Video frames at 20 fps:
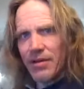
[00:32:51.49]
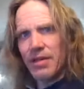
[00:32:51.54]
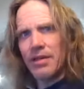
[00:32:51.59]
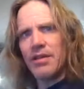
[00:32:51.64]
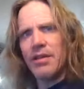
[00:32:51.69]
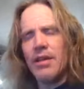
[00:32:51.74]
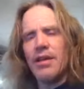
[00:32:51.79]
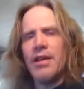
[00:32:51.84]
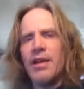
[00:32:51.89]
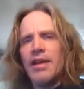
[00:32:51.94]
it
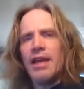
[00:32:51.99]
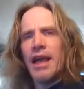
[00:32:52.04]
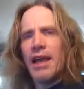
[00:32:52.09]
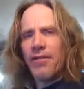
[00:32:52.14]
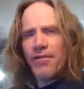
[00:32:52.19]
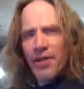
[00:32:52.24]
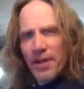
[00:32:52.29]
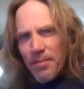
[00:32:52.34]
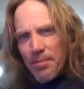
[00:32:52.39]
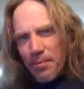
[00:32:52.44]

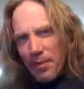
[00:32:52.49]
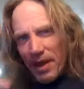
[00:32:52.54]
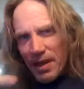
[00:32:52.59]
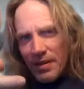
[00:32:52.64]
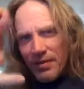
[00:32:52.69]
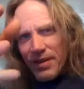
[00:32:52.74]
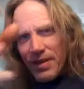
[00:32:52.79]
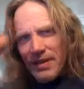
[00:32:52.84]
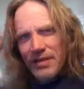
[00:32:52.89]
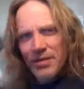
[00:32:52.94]
every bit
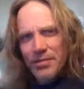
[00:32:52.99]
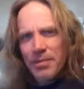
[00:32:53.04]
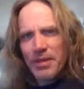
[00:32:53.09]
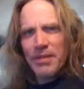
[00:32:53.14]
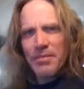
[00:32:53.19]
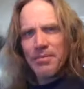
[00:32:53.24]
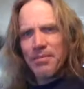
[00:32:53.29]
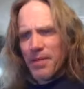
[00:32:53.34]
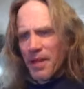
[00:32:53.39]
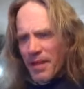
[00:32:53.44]
of it has
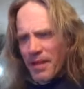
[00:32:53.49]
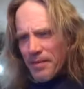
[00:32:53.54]
been